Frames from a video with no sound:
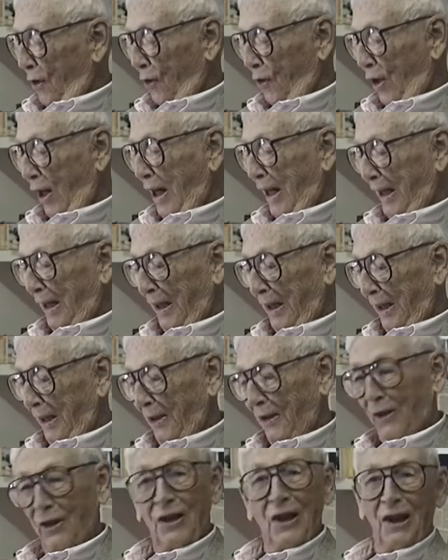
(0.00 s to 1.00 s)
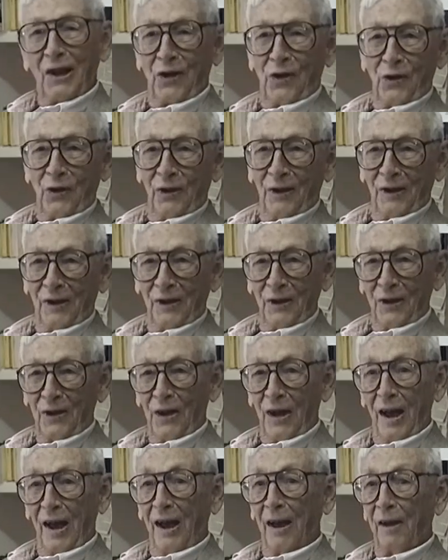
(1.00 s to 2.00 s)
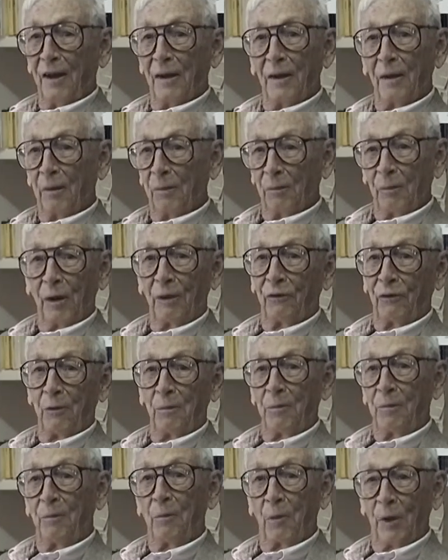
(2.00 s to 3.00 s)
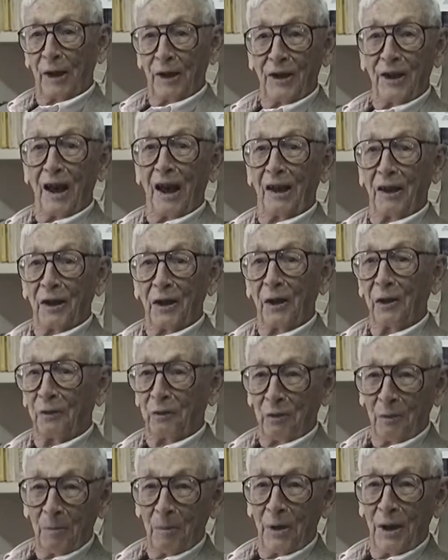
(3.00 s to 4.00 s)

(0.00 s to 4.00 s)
shocking introduction to the town, and it went from went downhill from